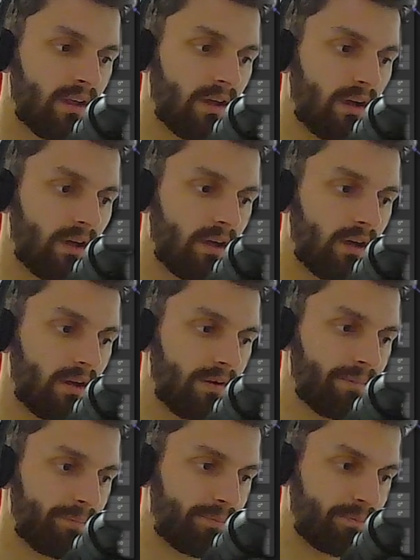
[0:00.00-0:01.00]

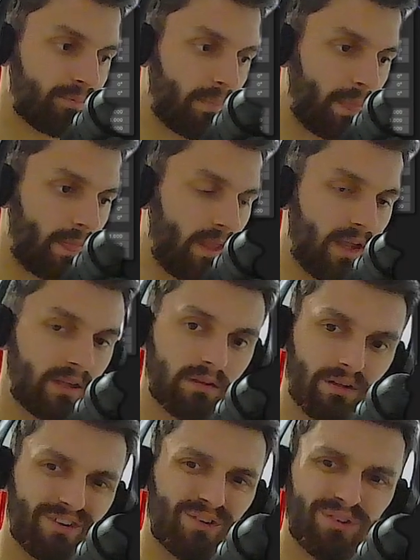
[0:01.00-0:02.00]
And
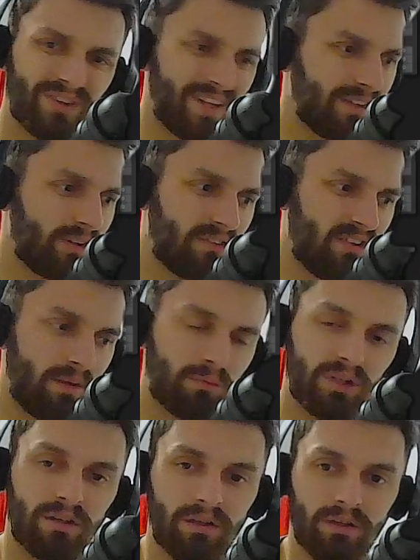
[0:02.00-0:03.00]
you can do the same
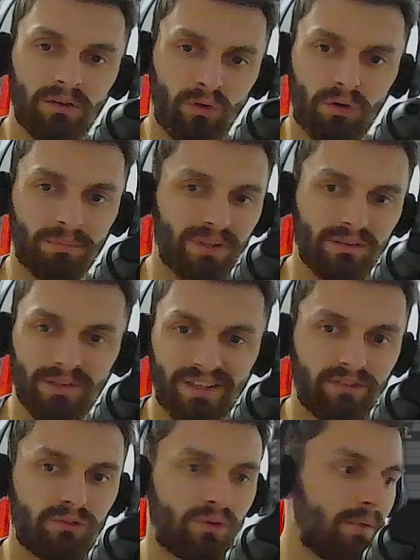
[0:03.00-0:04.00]
with a normal. It
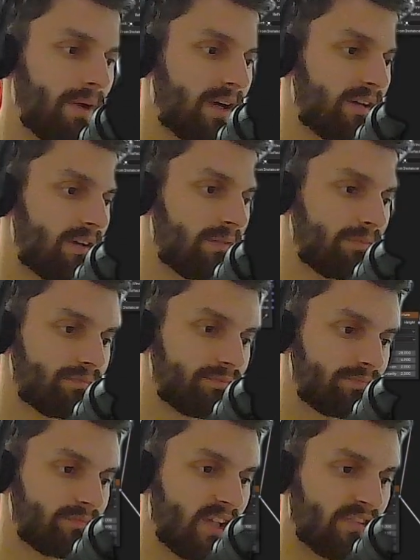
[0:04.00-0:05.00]
doesn't really matter.
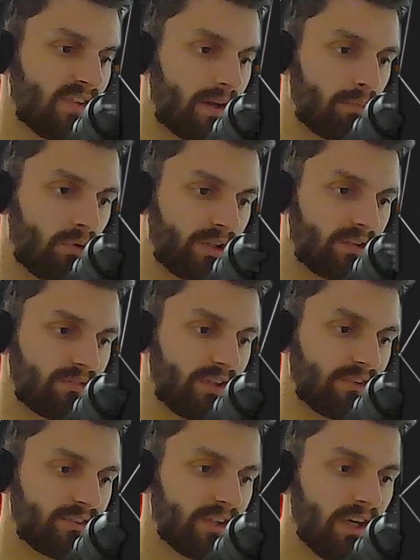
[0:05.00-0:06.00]
That's not the point of
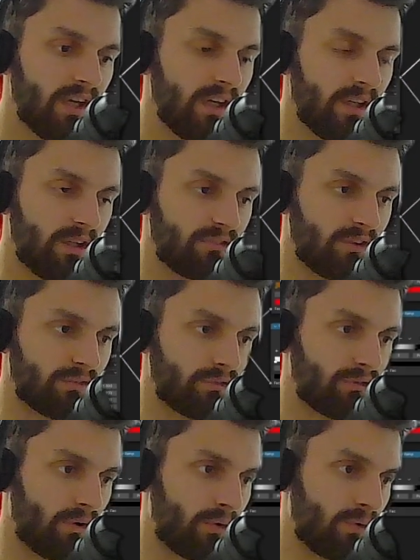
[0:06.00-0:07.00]
this. It's just to
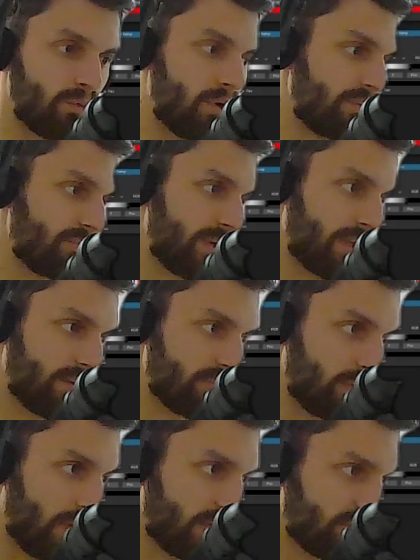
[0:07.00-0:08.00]
show you one thing.
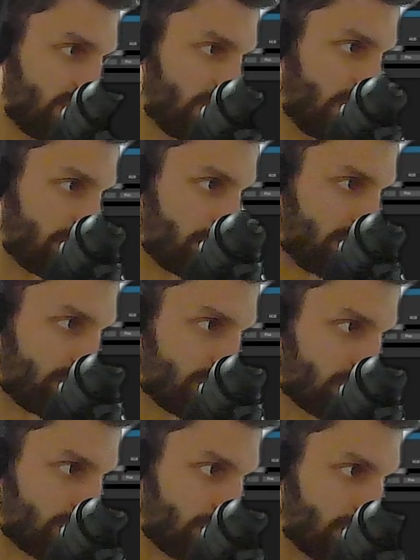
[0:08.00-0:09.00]
So actually, let's move
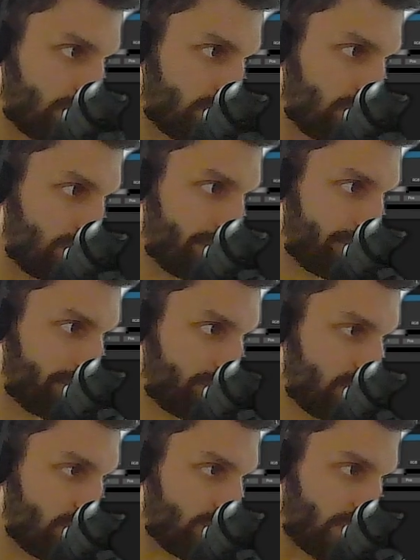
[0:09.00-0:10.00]
through
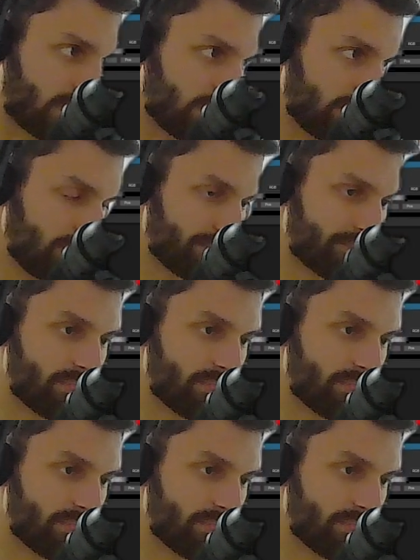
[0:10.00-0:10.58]
to cycles.